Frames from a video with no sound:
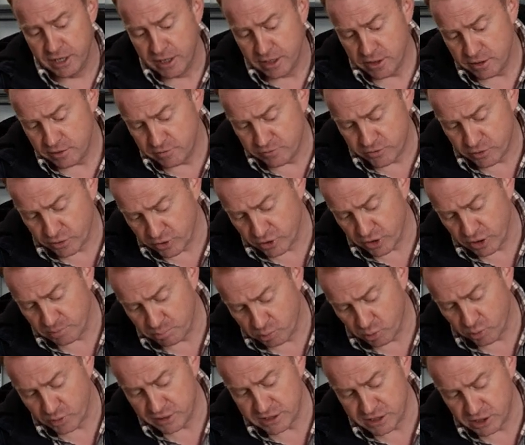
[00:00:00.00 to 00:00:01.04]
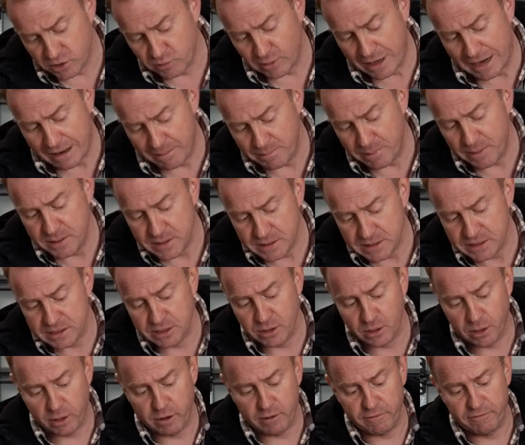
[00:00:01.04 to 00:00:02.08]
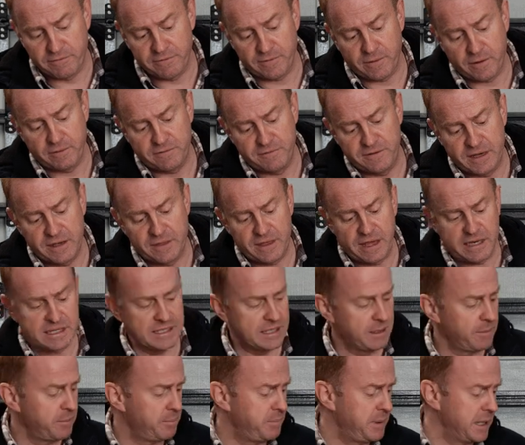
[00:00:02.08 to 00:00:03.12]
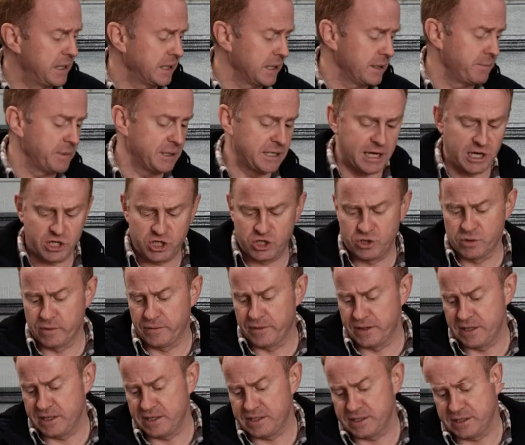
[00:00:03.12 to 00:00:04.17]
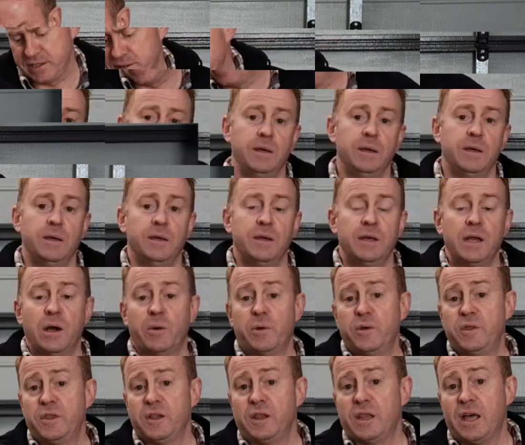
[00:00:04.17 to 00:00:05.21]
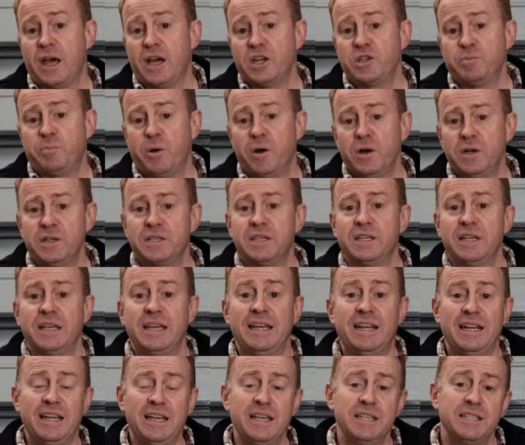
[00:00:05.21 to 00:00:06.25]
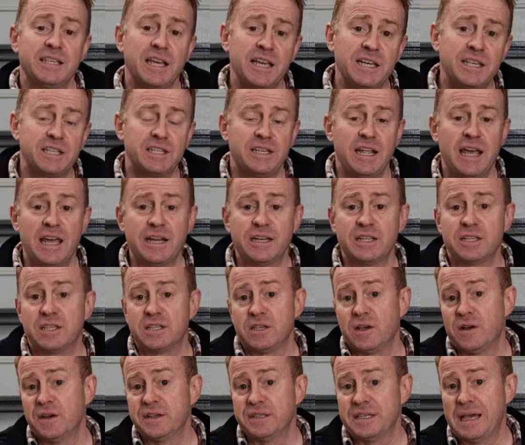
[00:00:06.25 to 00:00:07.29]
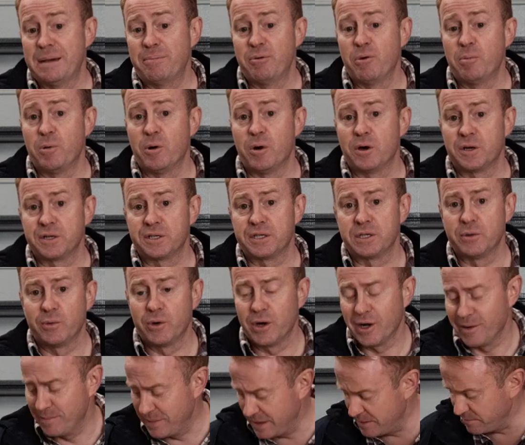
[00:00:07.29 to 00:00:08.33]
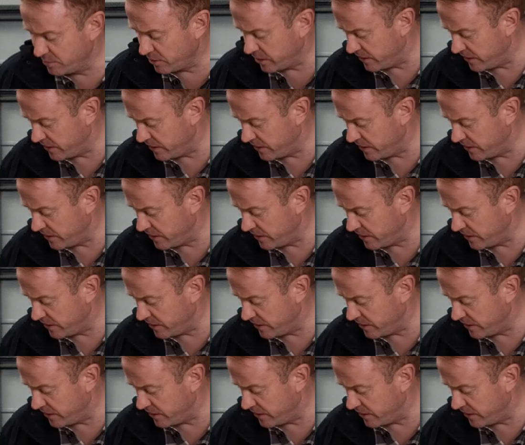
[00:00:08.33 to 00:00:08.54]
you've got no point to grab. So I figure that's a big limitation on these. Now with the large box, it is a standard size apple box. So what I mean by